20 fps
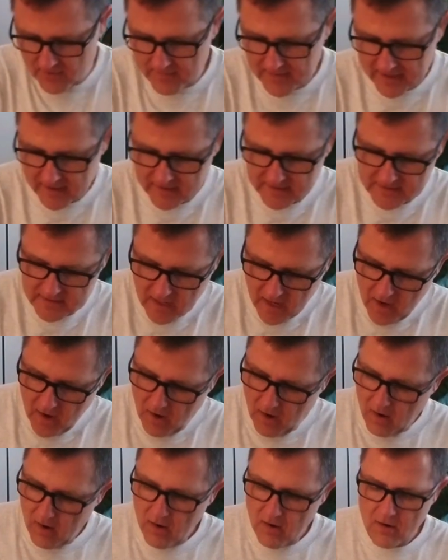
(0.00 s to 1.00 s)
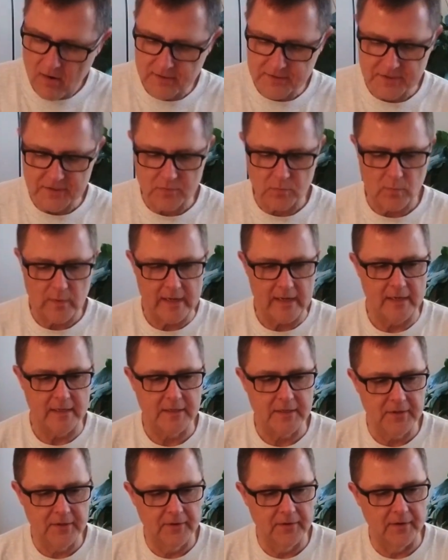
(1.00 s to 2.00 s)
my goodness. Oh, sweet
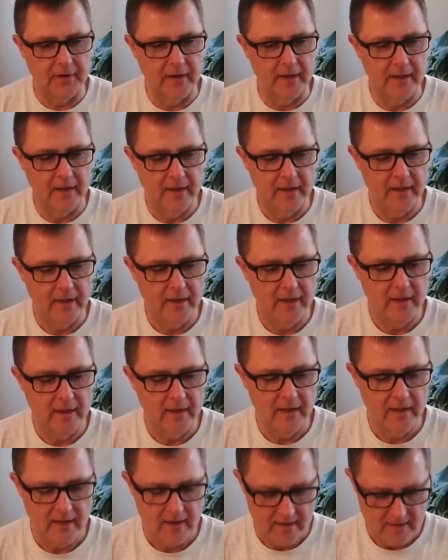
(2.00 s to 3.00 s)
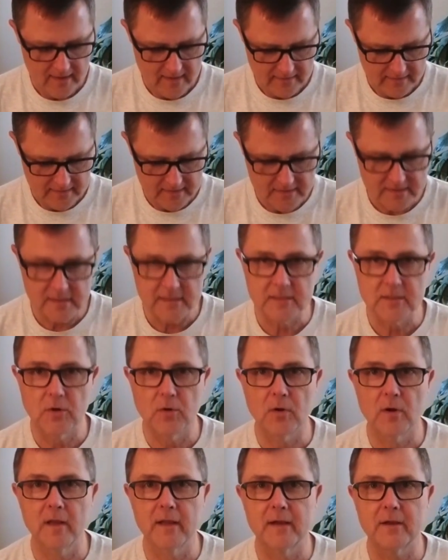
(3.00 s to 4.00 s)
dude. This is
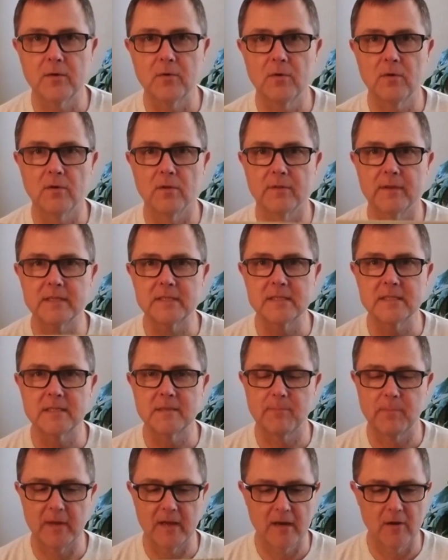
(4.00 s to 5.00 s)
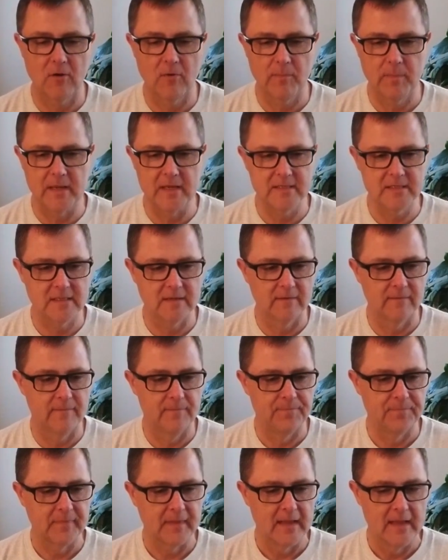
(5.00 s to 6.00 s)
totally cool. This is a big old piece of
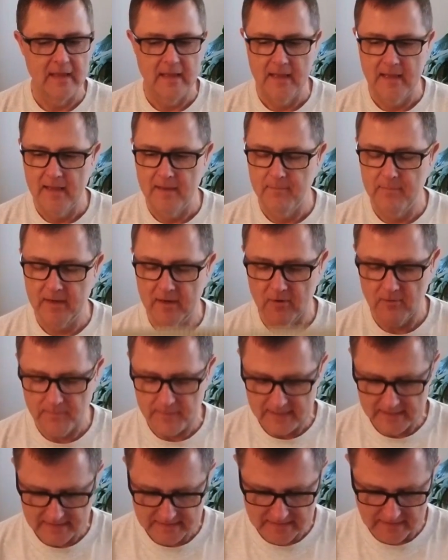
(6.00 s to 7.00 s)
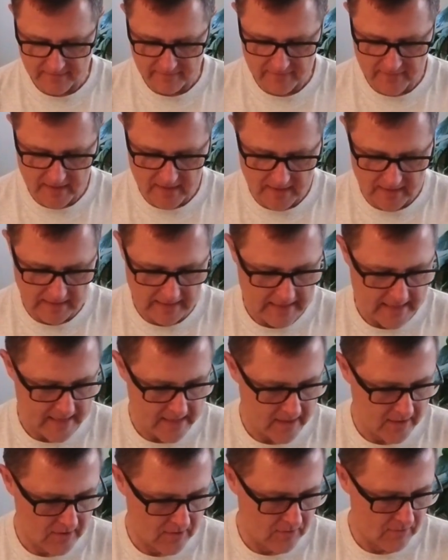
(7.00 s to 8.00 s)

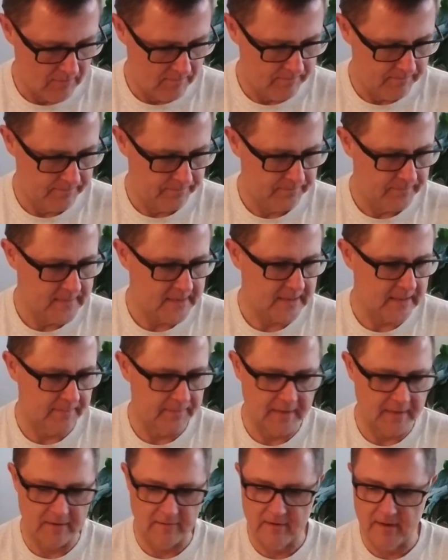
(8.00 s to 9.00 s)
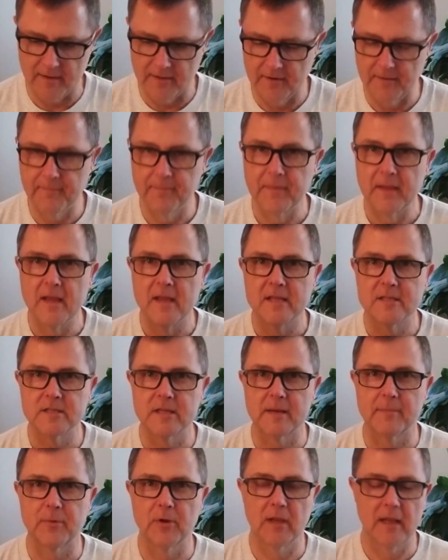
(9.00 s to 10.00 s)
Lego something or other. So
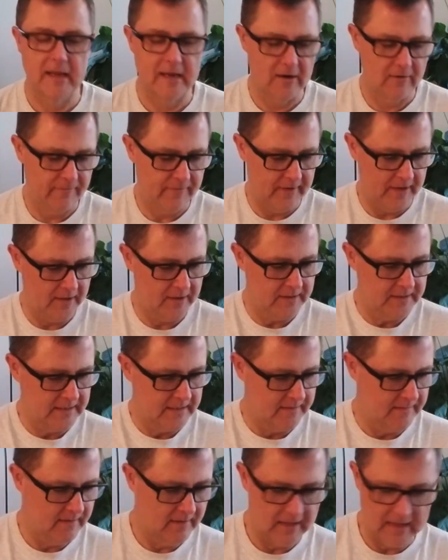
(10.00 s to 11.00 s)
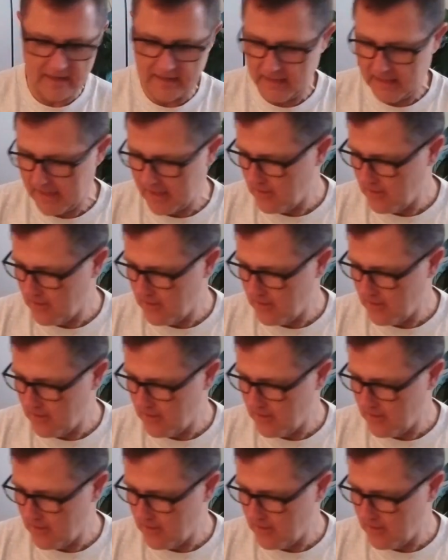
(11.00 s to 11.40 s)
you can put Lego figures and Lego